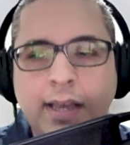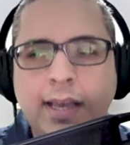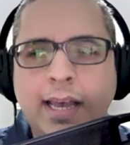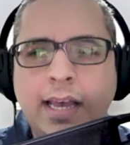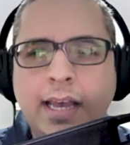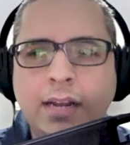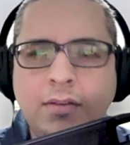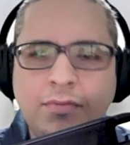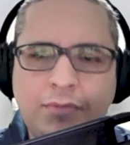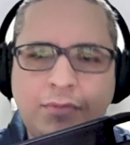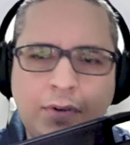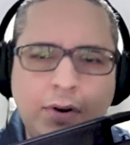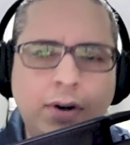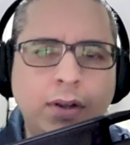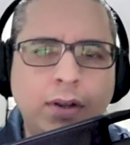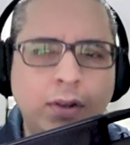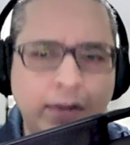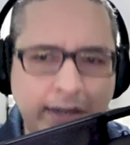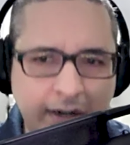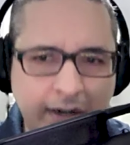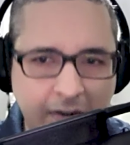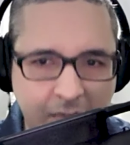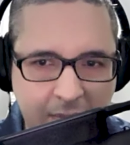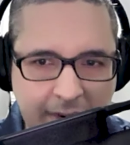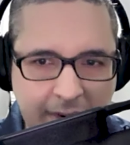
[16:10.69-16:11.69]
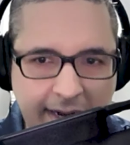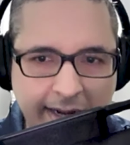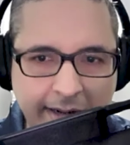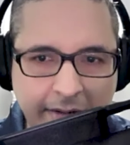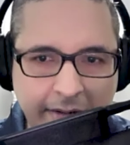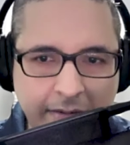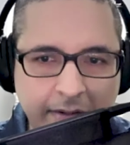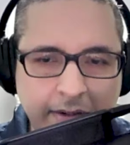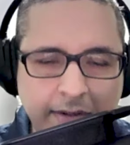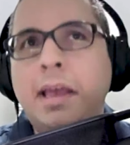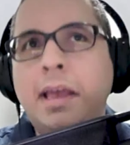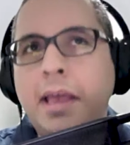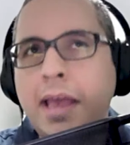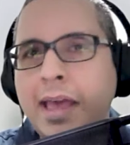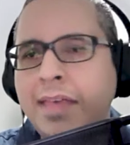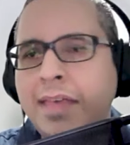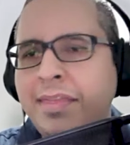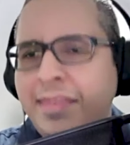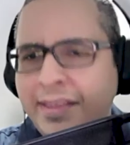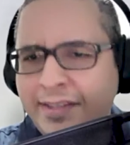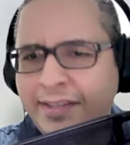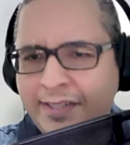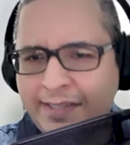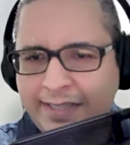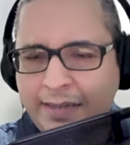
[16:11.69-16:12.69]
And for mm-hmm. a little while, and
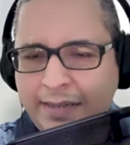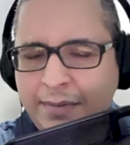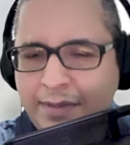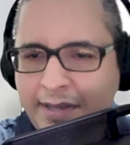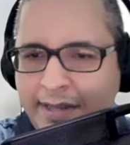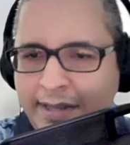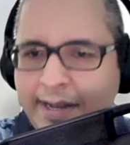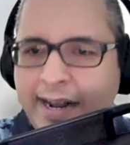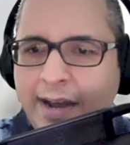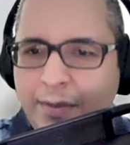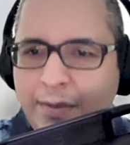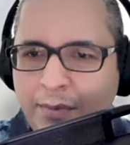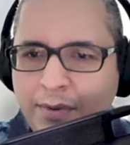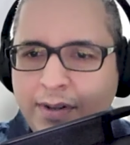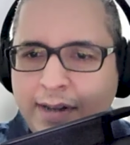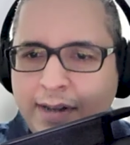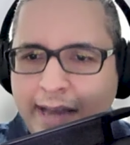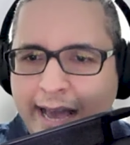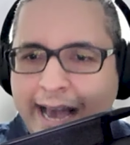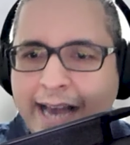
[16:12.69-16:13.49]
this is something that I would